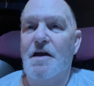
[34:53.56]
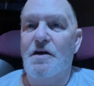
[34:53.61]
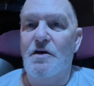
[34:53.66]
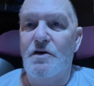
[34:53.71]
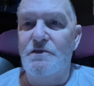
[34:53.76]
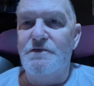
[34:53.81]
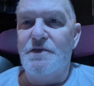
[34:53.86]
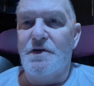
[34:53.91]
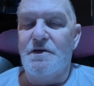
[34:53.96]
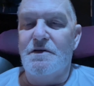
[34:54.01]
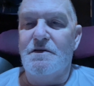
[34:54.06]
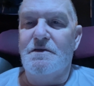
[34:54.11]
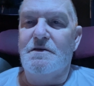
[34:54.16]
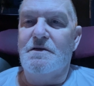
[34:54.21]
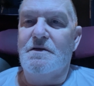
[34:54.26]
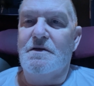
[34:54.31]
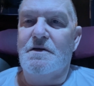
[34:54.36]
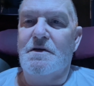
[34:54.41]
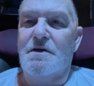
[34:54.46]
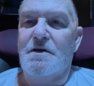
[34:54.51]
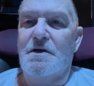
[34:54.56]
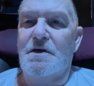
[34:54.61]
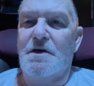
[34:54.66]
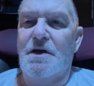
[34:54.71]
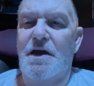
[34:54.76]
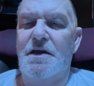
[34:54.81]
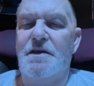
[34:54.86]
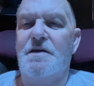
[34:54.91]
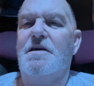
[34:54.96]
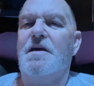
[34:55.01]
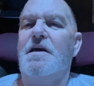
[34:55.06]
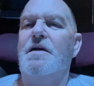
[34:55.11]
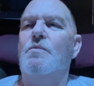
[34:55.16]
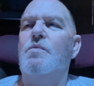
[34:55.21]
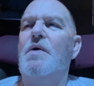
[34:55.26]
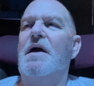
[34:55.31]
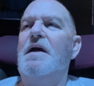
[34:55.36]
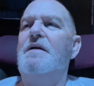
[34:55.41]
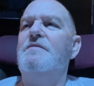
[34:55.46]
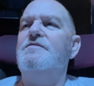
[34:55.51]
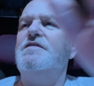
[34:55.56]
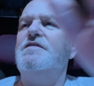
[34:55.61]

over and the, he waves